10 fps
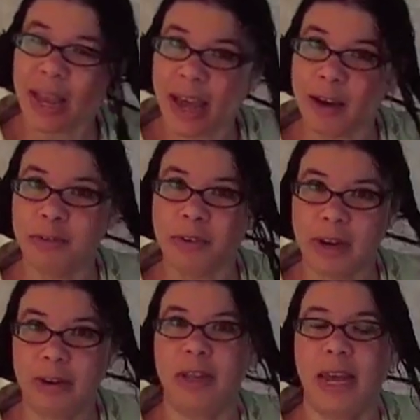halves of
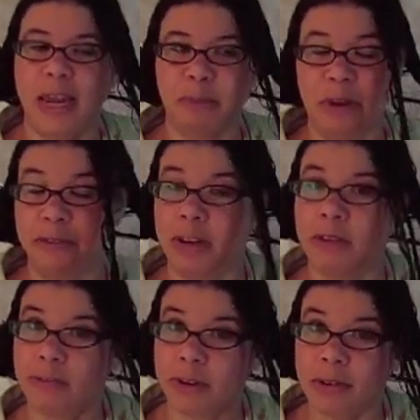hair that hang in my
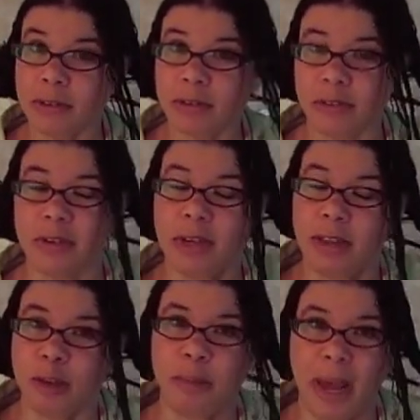face first, just to
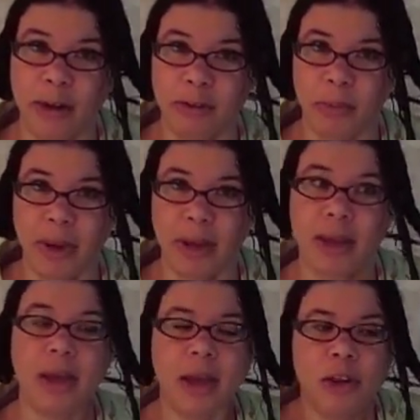get them out of the way.